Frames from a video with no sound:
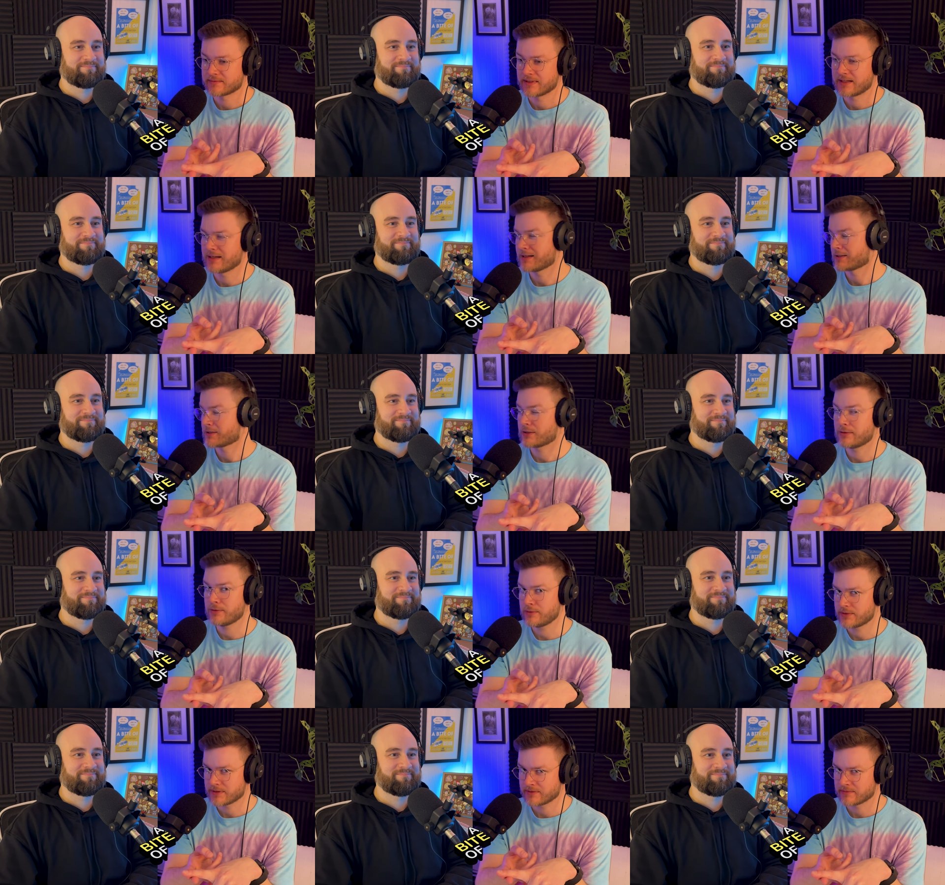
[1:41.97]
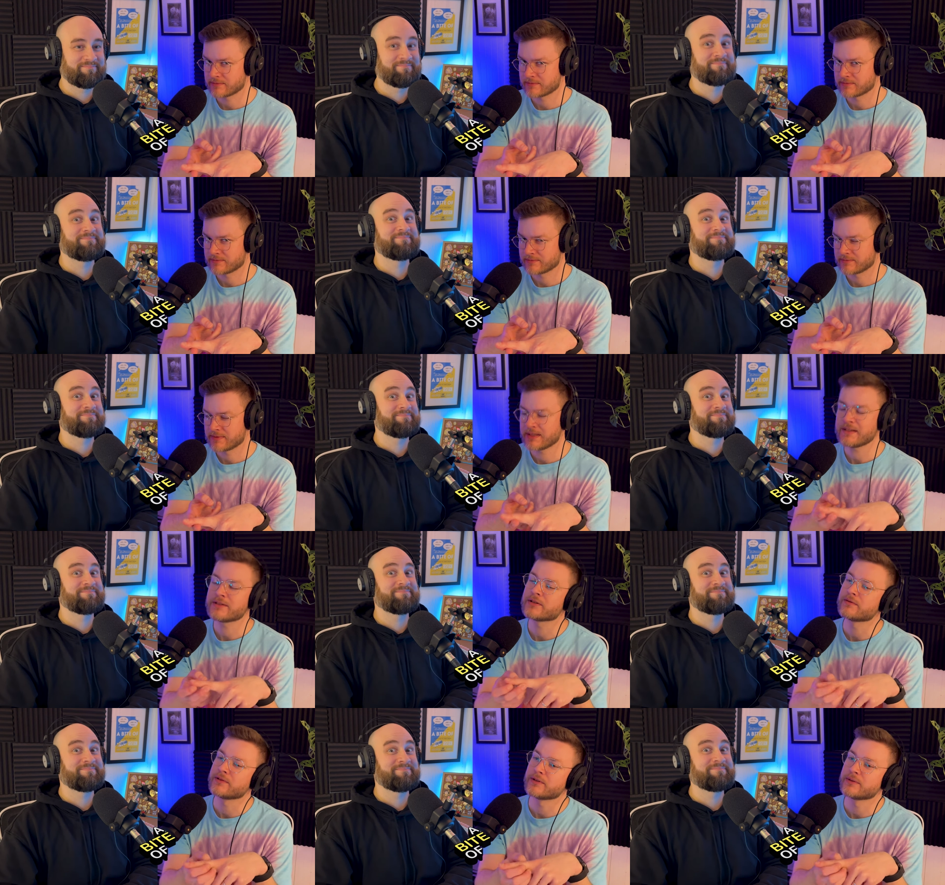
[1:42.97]
Speaker 1: an exclusive
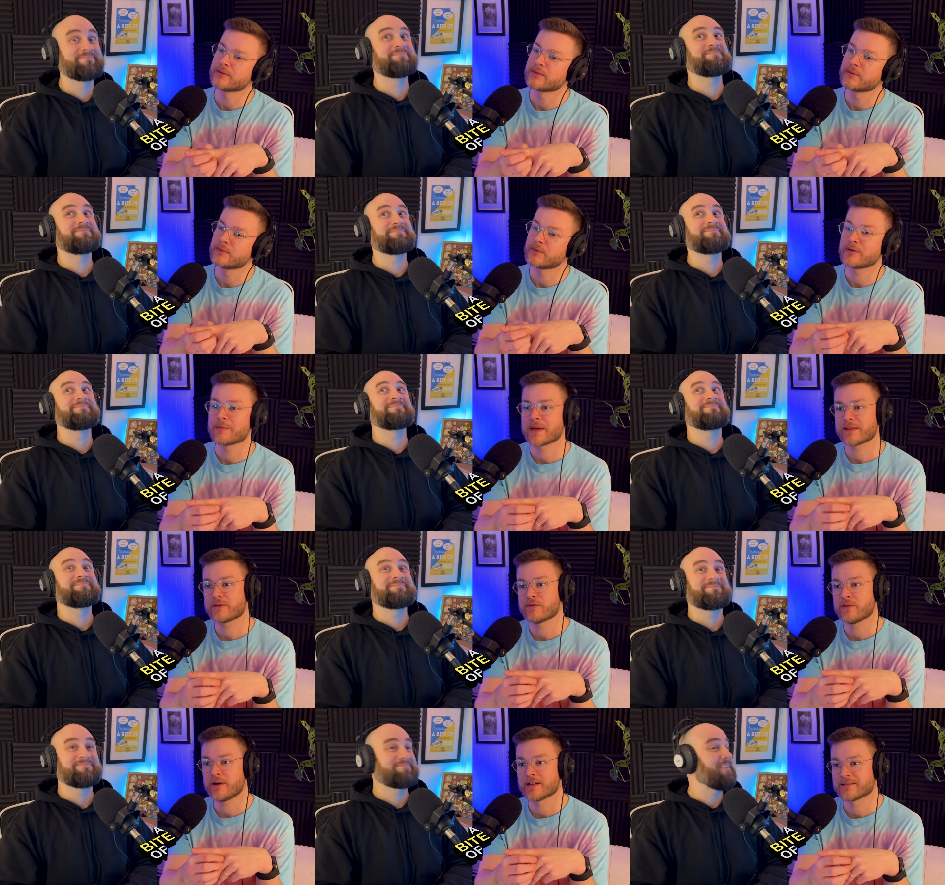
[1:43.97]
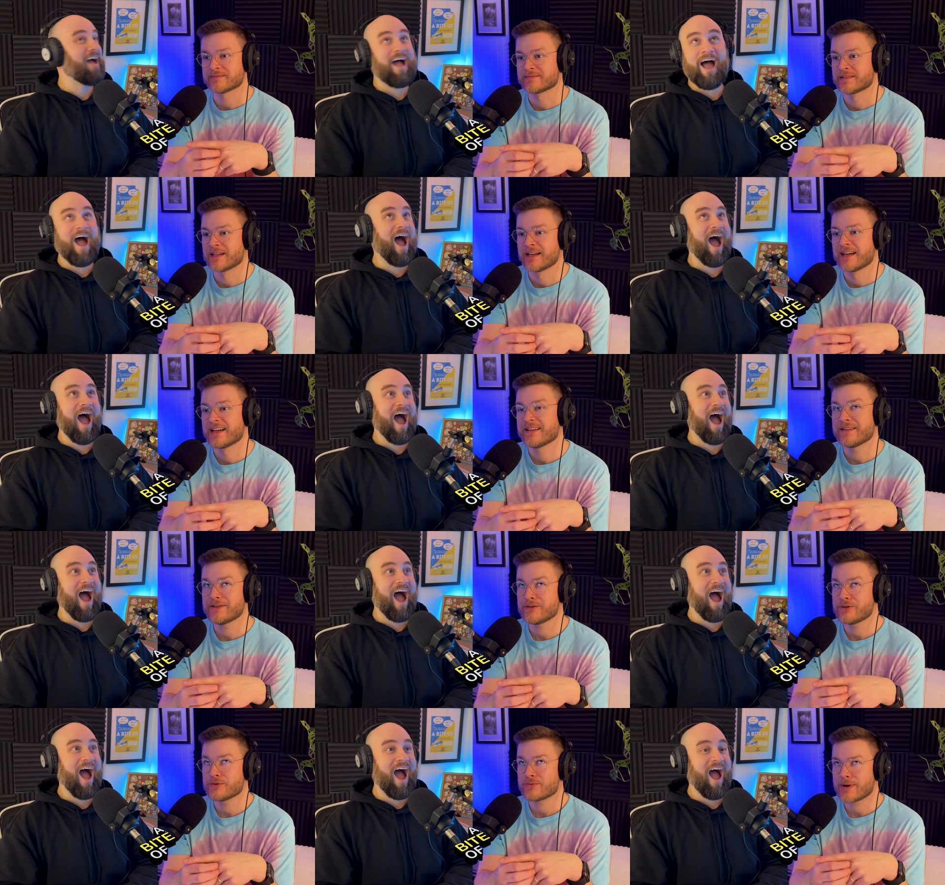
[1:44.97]
interview with Matthew Vaughn, the
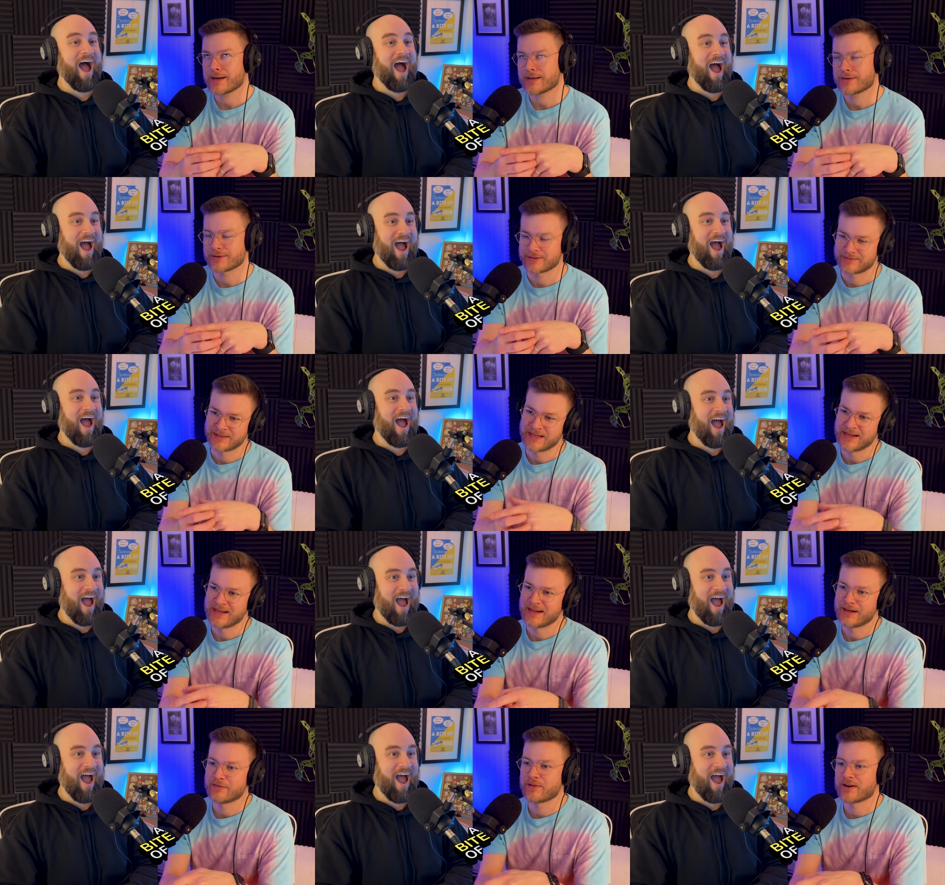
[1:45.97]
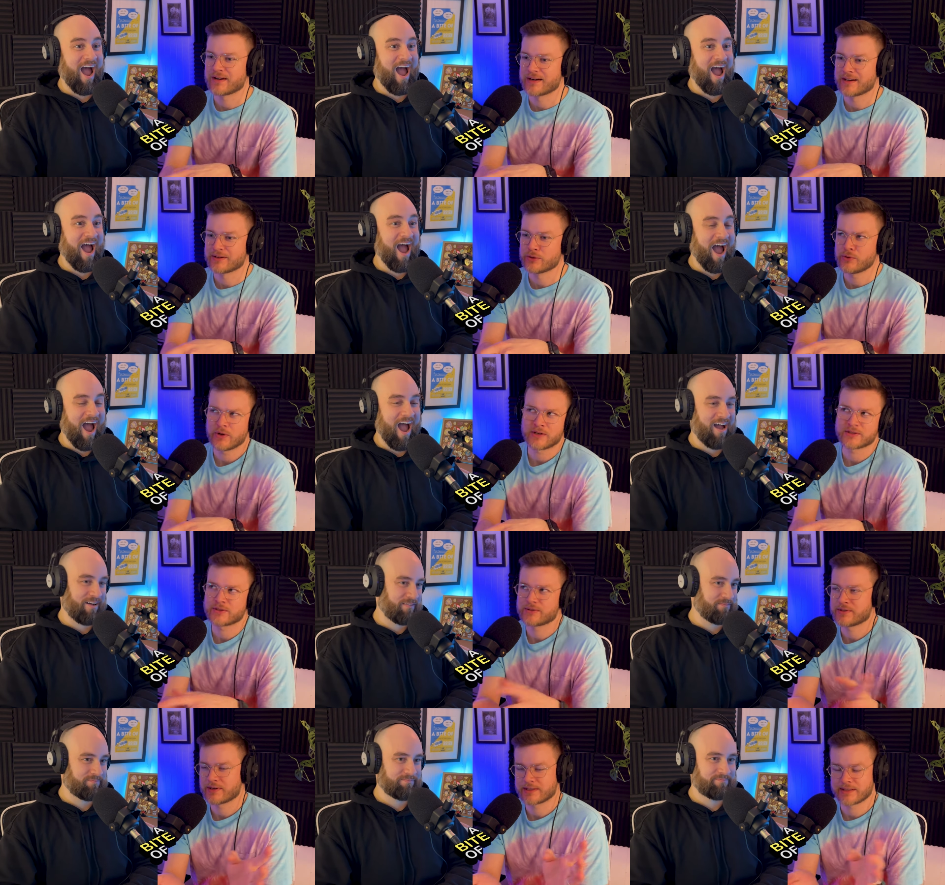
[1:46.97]
director of Argylle, who also
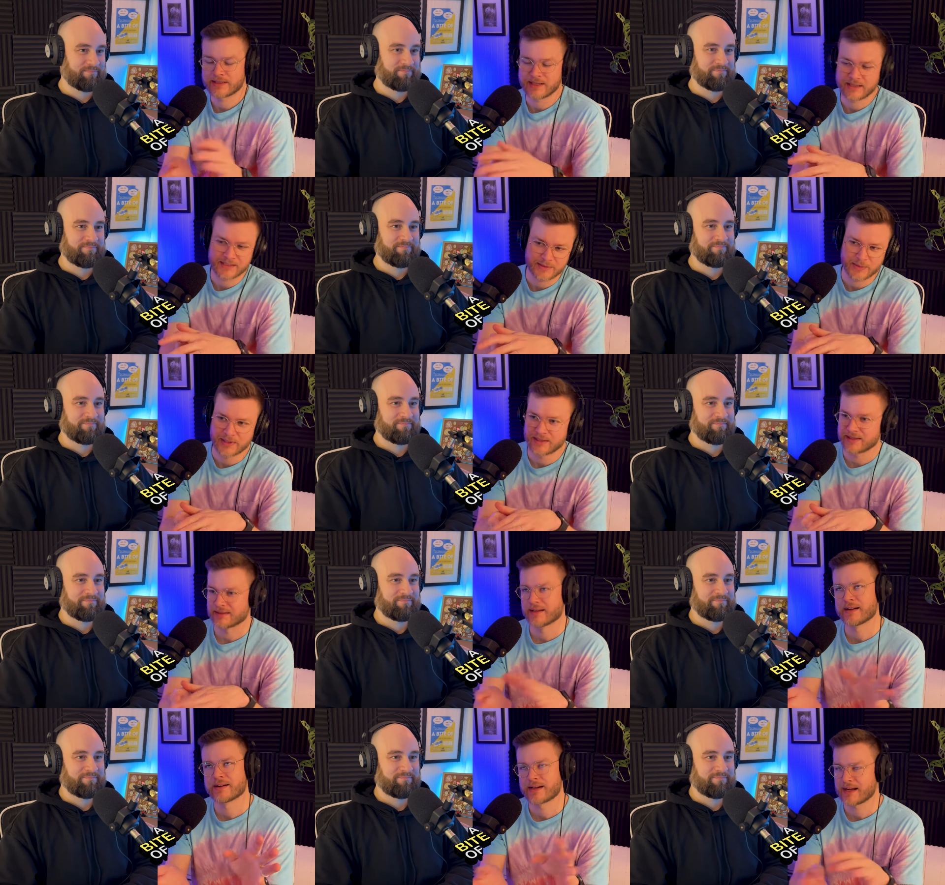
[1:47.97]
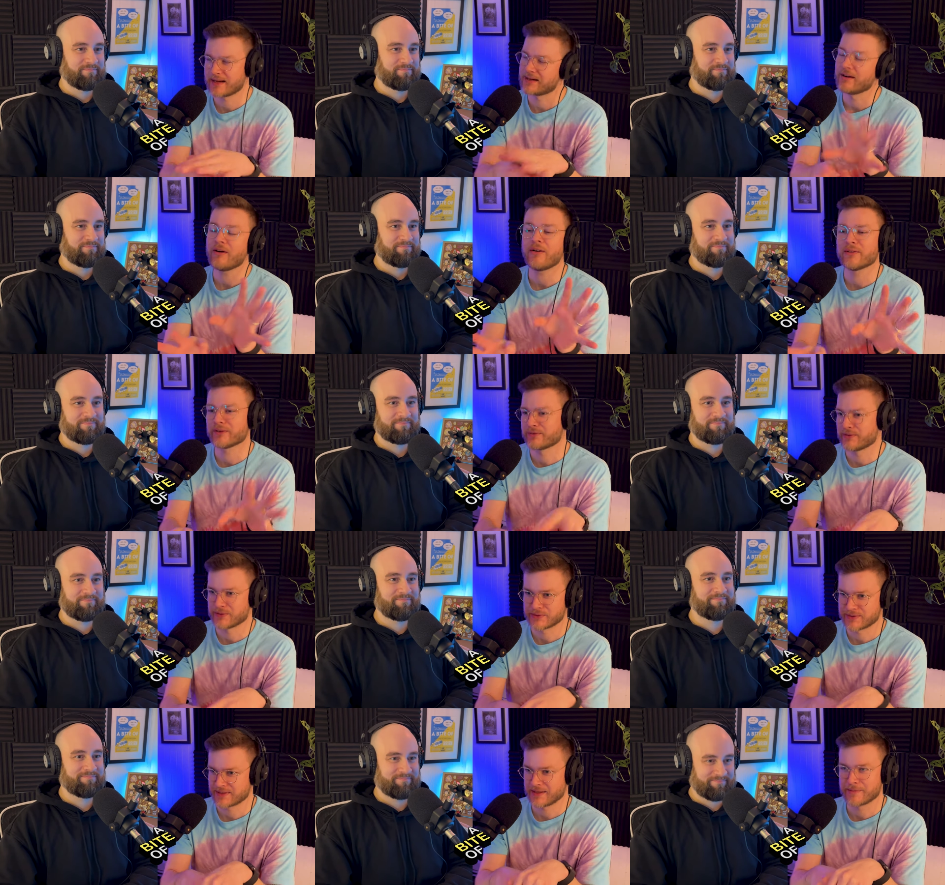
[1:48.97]
directed Kingsman and Layer Cake and all of
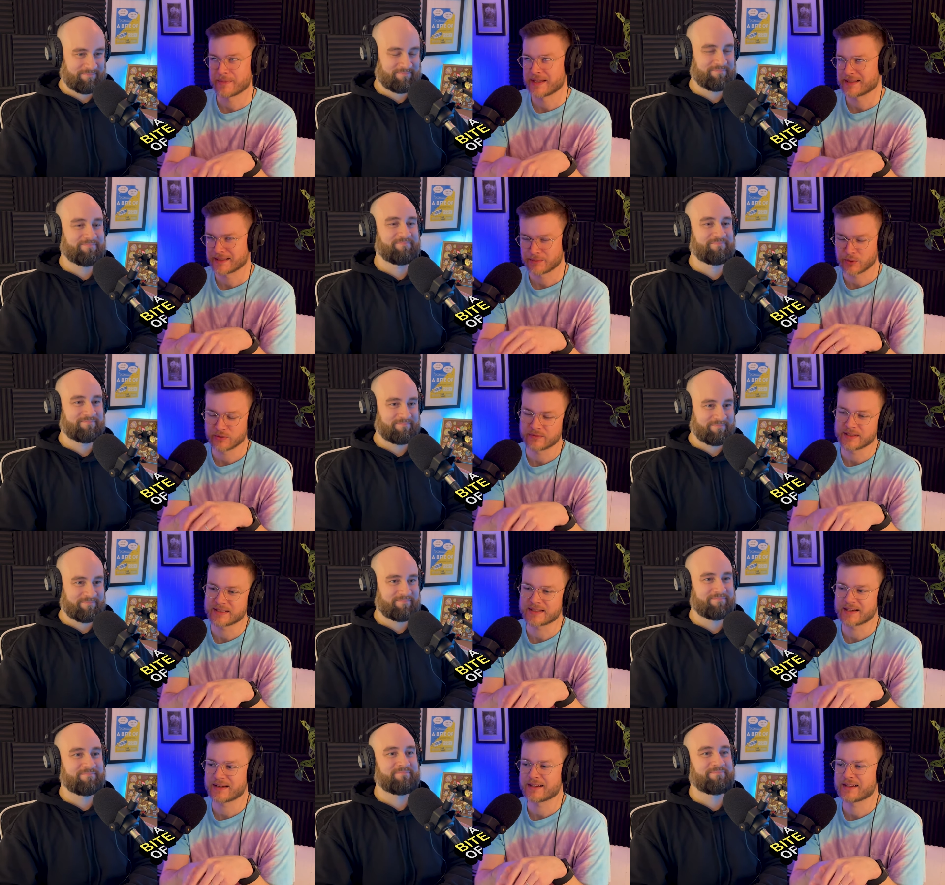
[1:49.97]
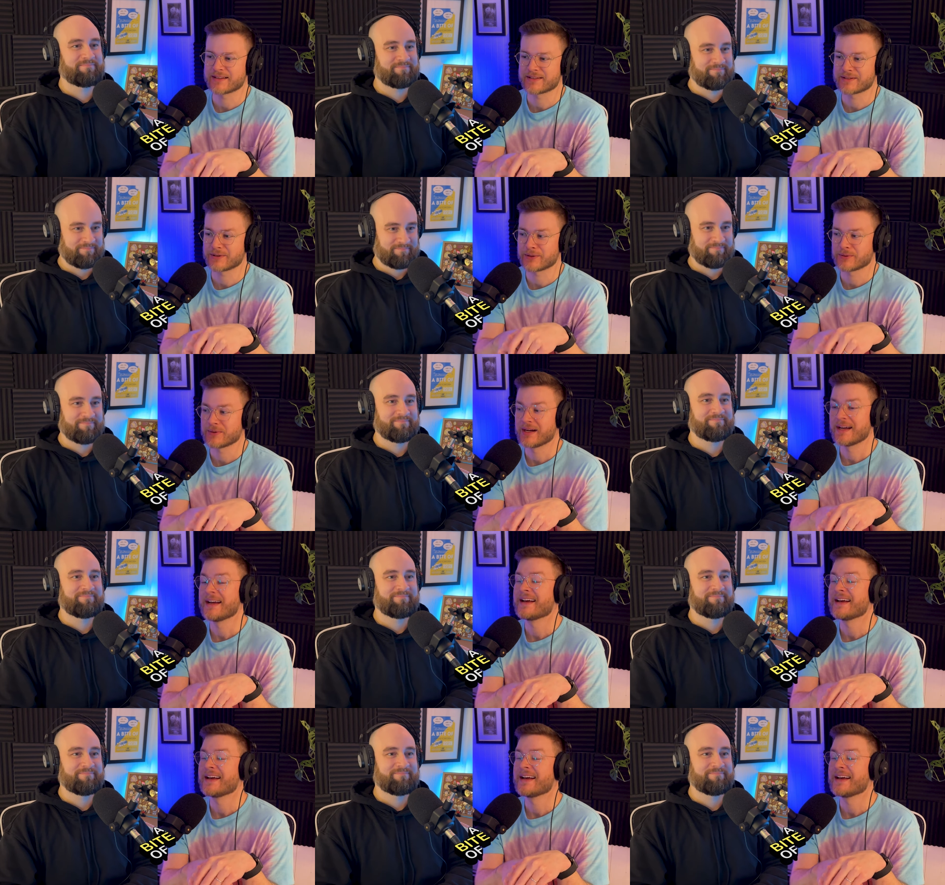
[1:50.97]
those amazing movies. So